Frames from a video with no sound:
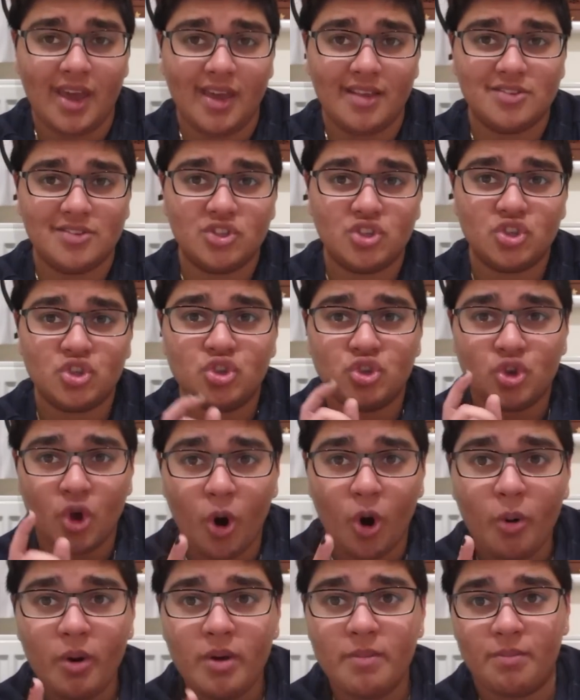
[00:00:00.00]

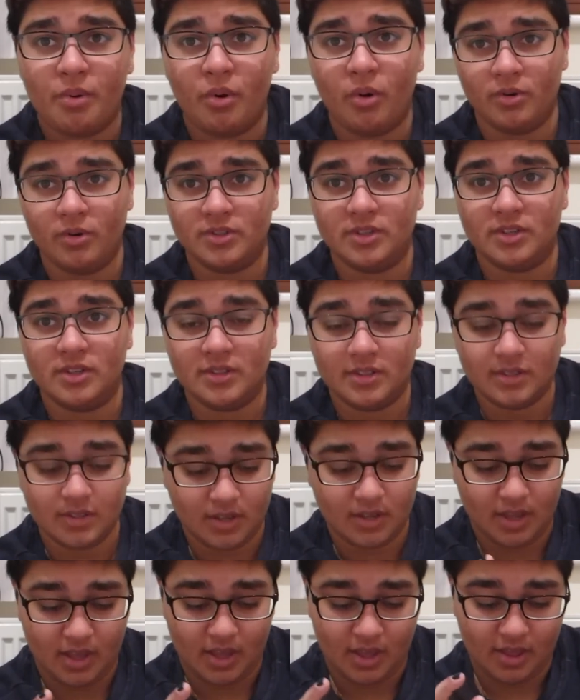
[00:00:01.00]
So important
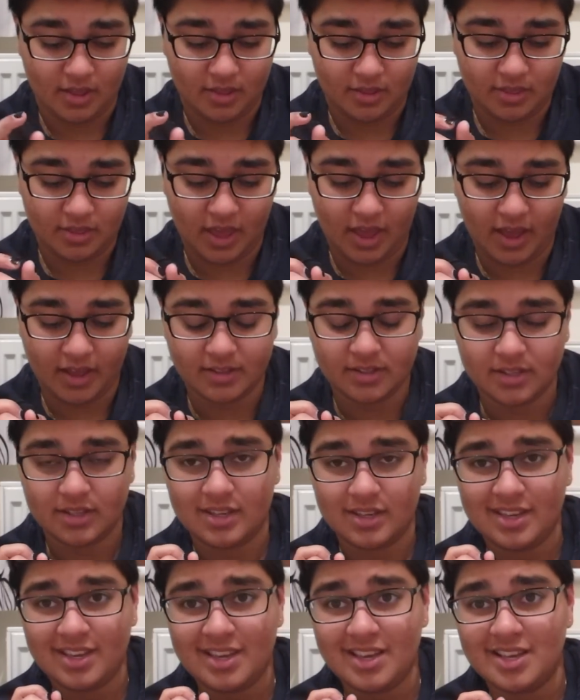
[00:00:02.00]
that
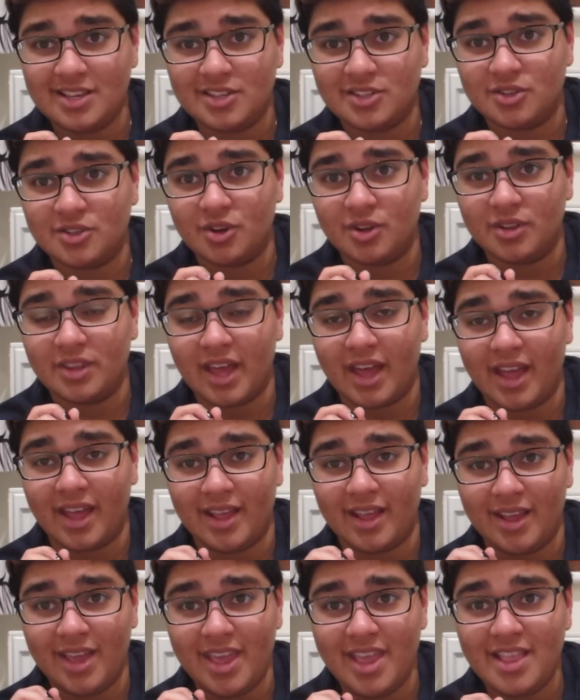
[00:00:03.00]

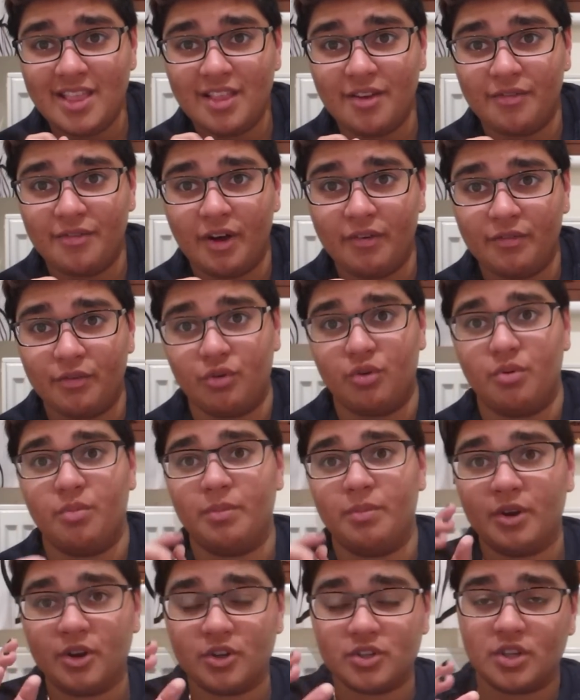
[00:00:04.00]
in the Velvet
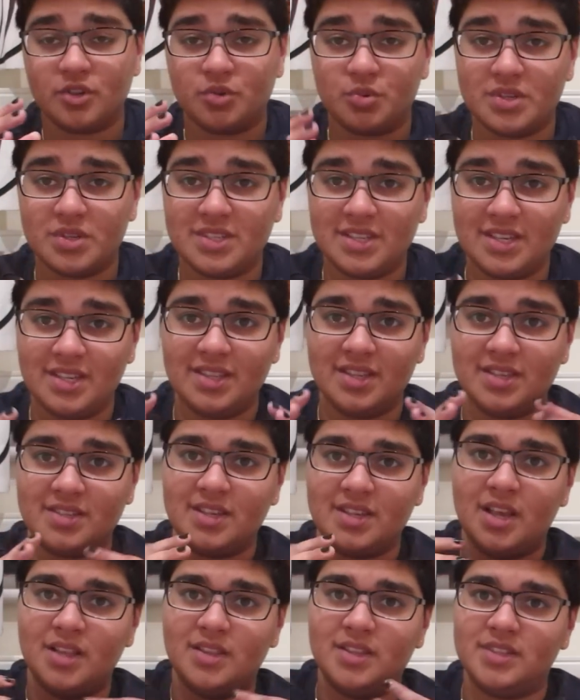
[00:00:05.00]
Room, because as we see
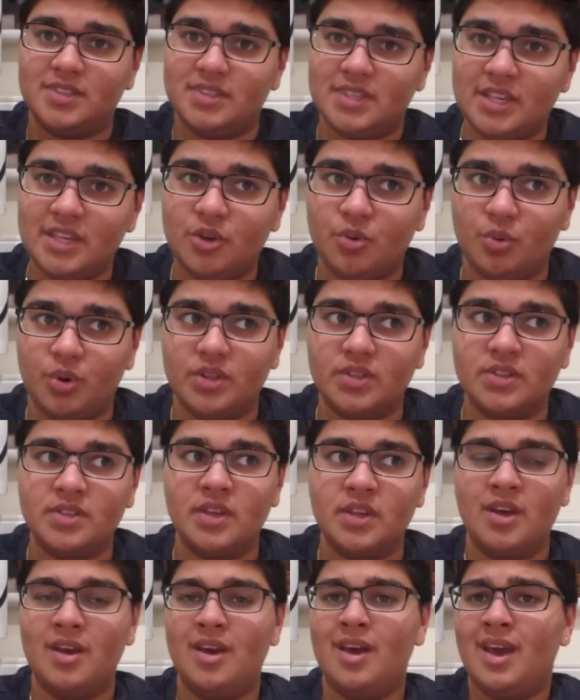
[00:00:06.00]
the
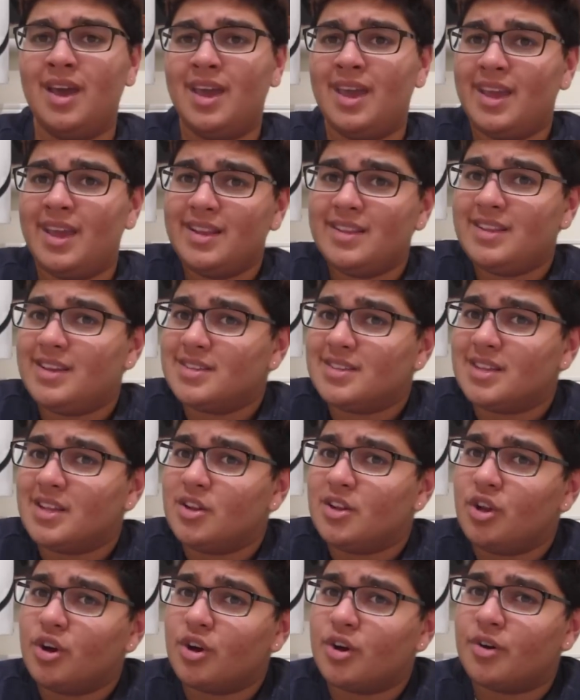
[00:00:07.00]
sequence, he
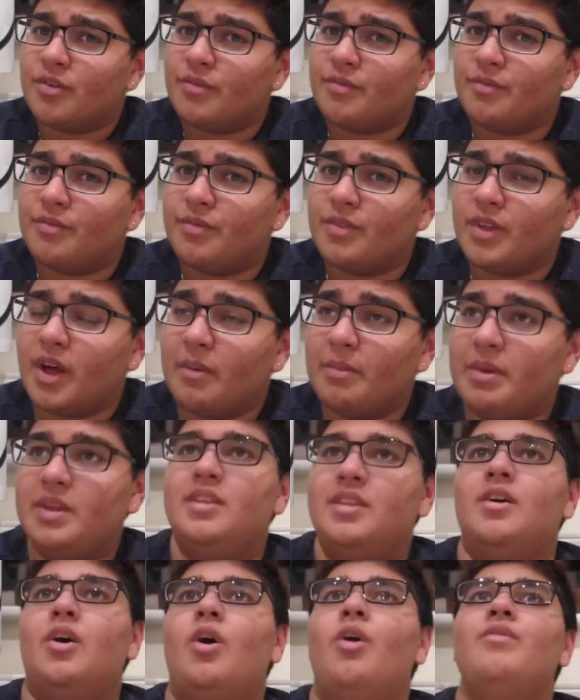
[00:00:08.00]
doesn't look... I
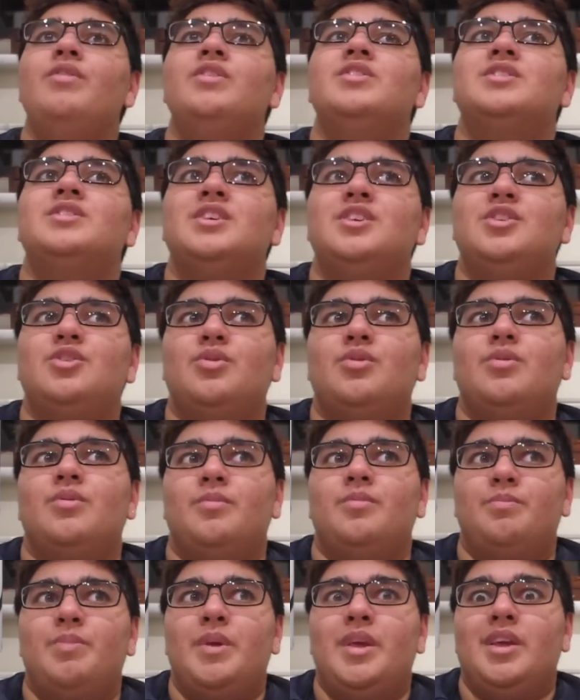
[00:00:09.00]
mean, obviously,
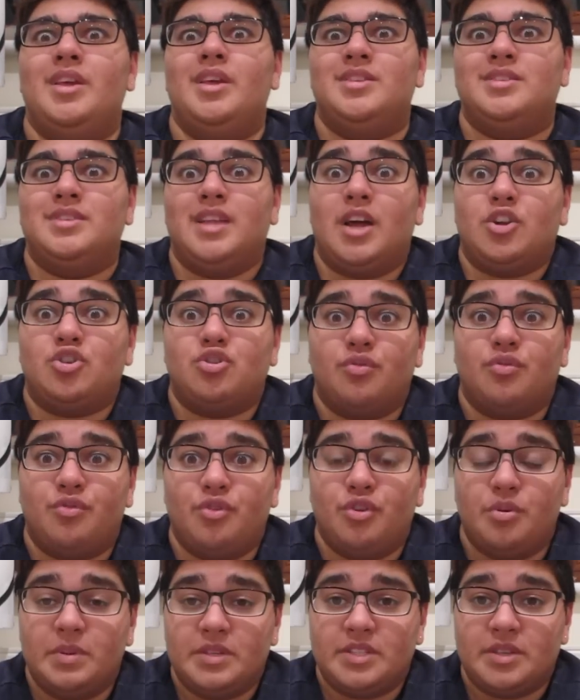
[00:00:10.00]
it's natural for
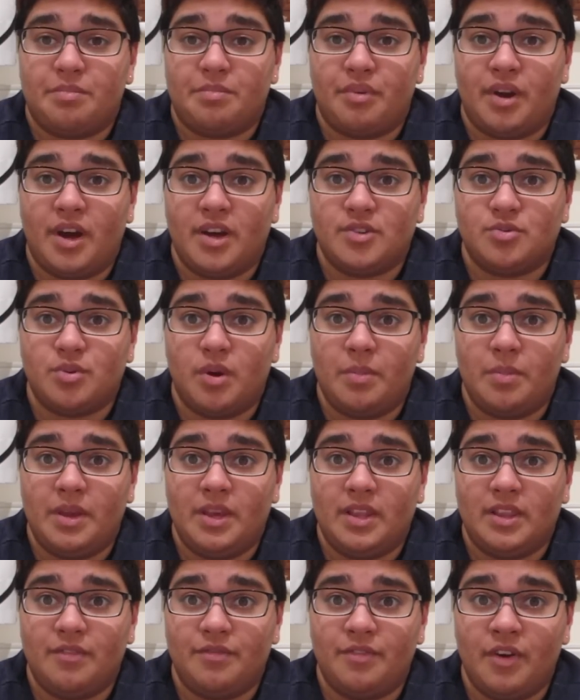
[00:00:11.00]
you to be surprised while
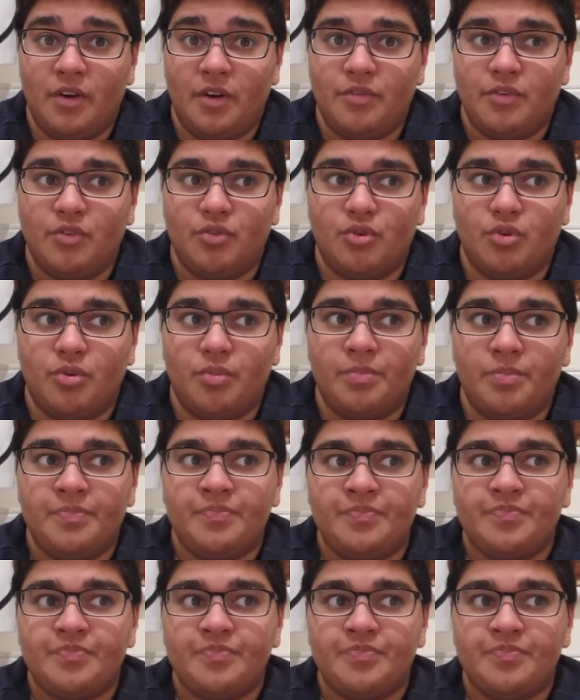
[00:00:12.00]
being in the Velvet Room.